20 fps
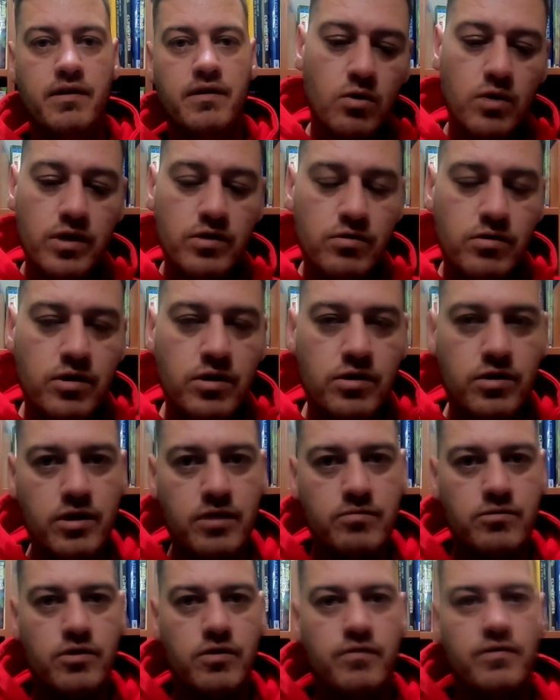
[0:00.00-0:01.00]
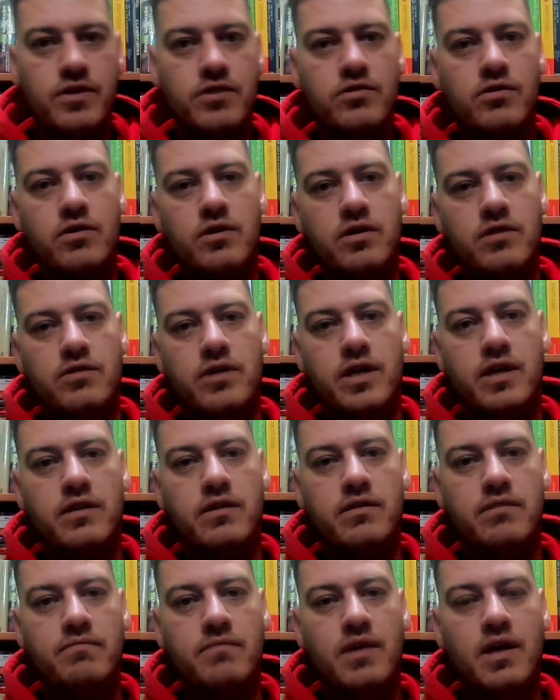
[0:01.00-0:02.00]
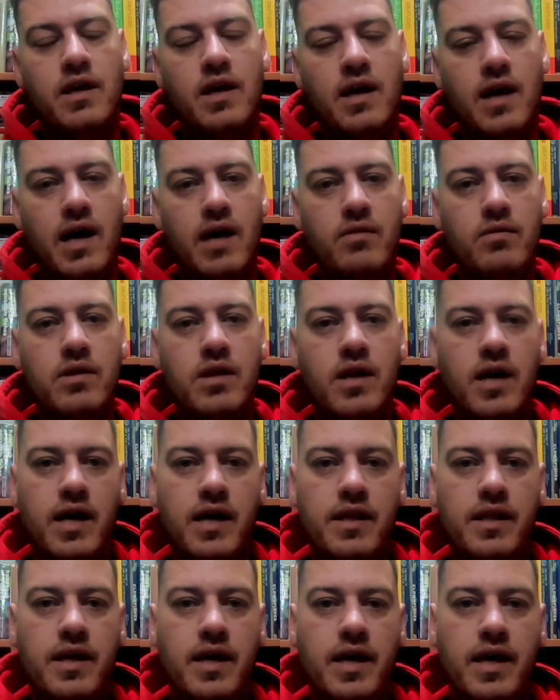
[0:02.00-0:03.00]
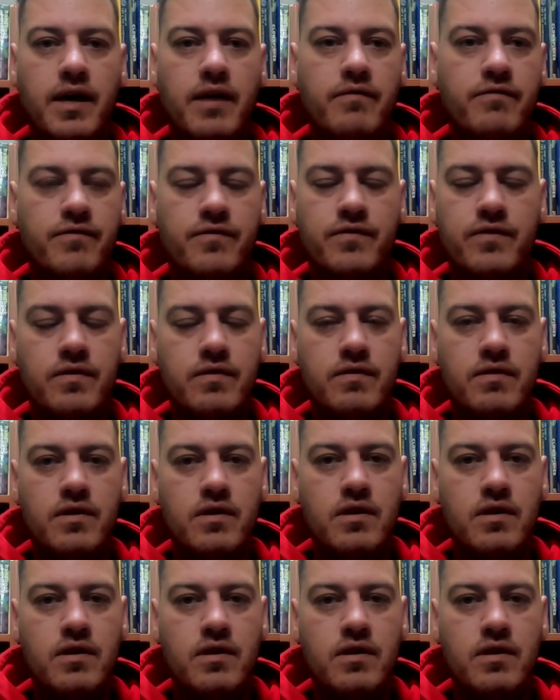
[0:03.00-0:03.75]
According to the terms of this contract, I will either have,